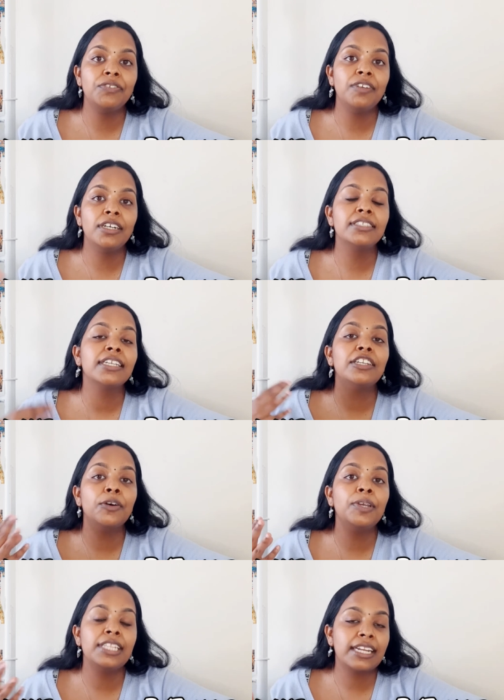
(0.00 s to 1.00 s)
you've learned and
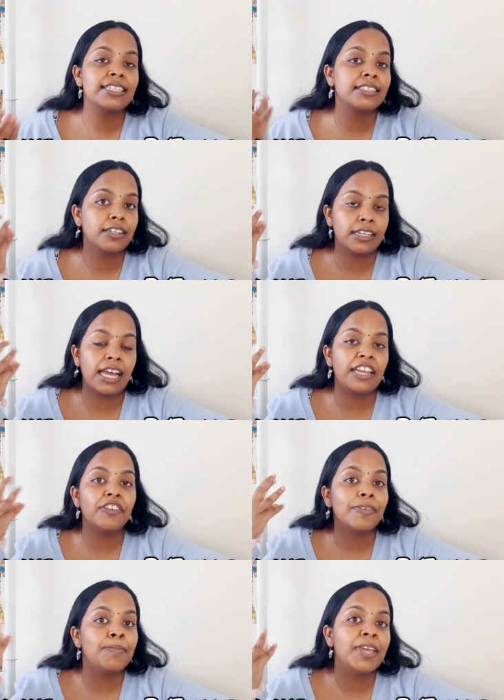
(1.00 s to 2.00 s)
knowing that it's kind
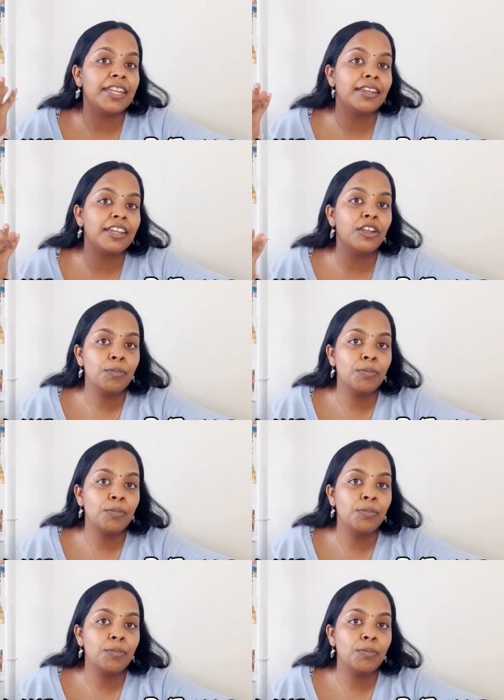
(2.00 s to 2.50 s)
of embedded in your